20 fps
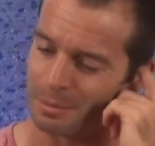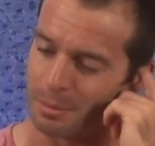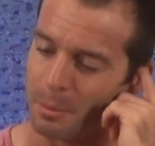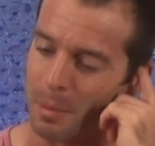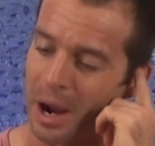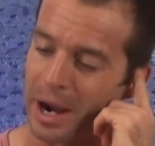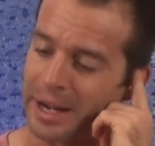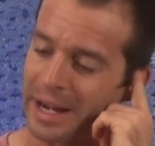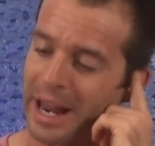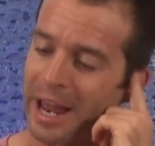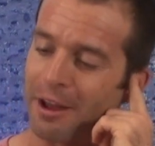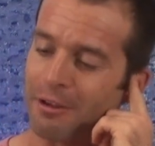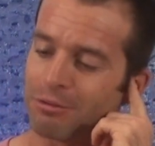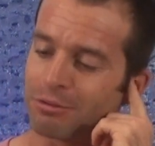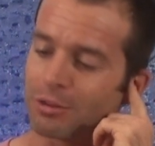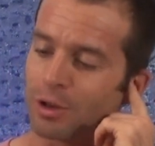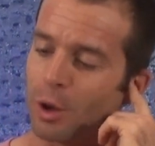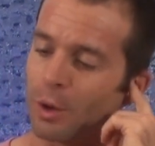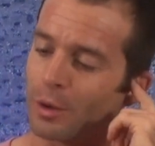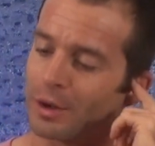might
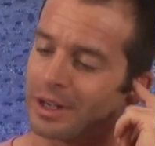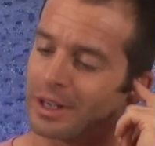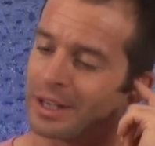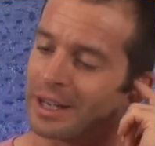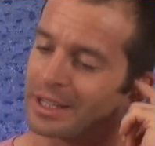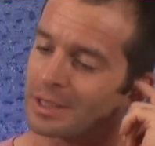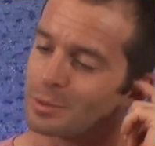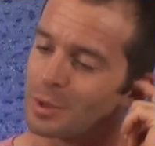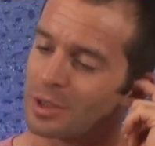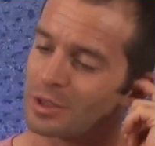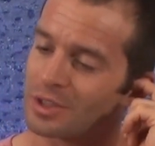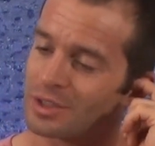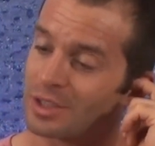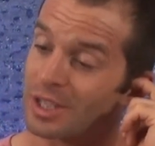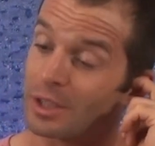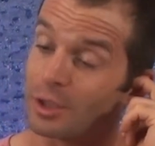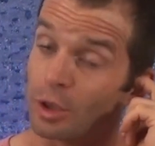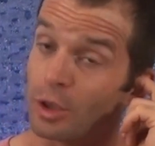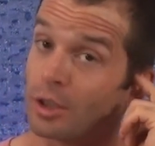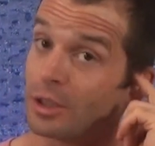have lowered it as much as
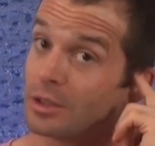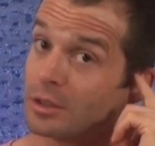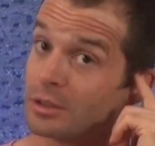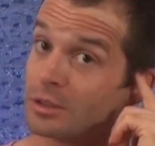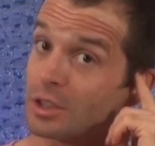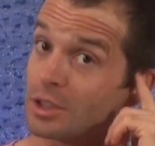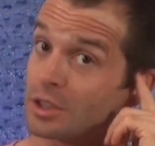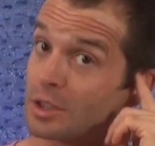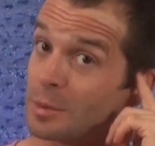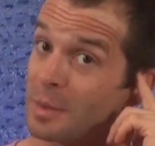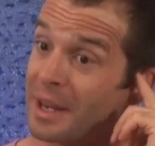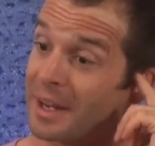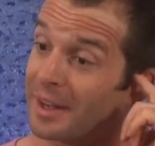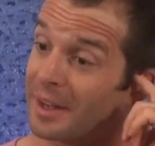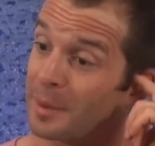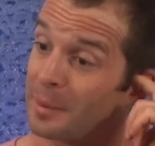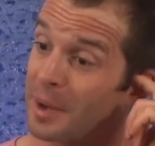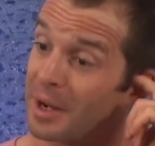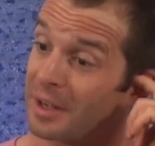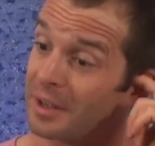they could just to make
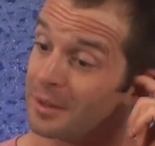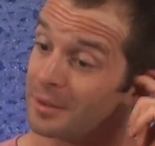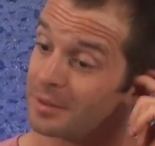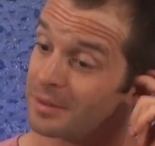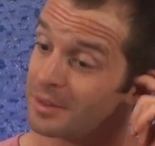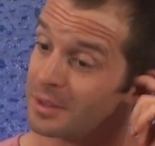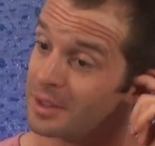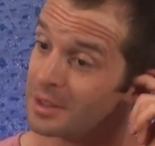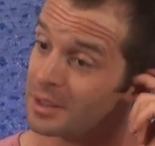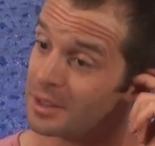it competitive.